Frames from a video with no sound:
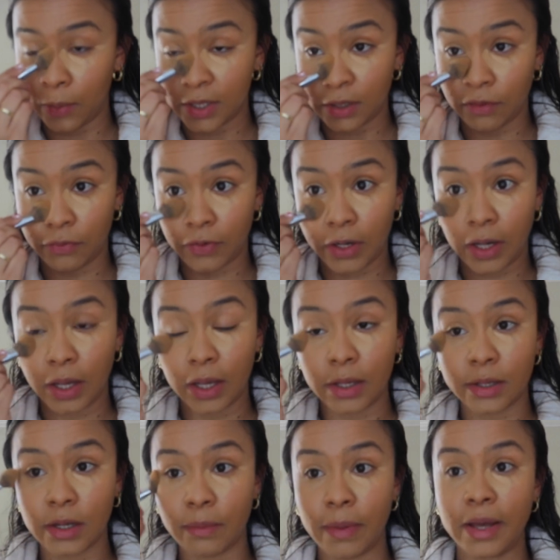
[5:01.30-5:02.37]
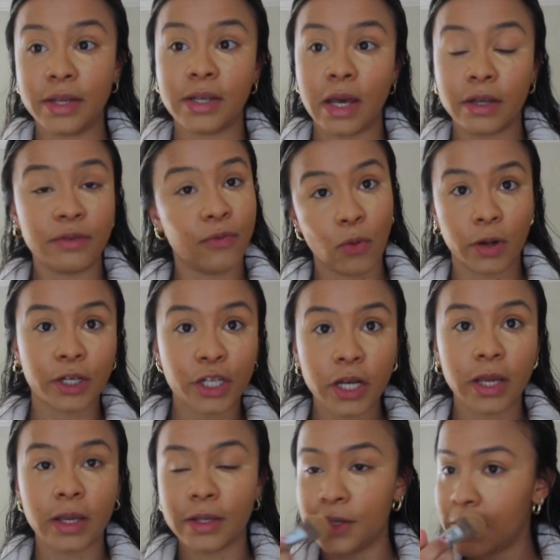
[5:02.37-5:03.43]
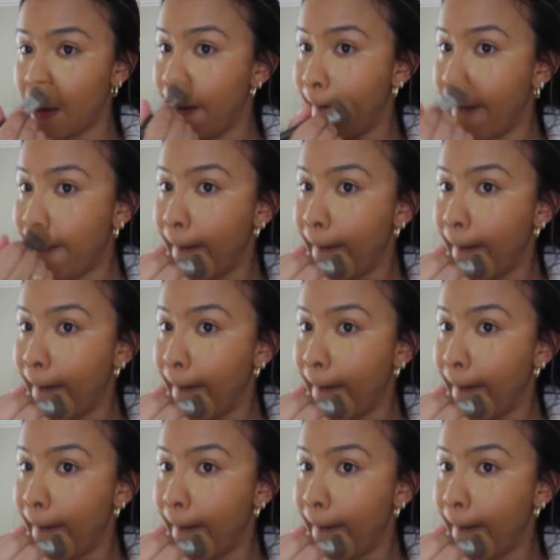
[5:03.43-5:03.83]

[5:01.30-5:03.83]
wasn't fitting into my size 4 jeans,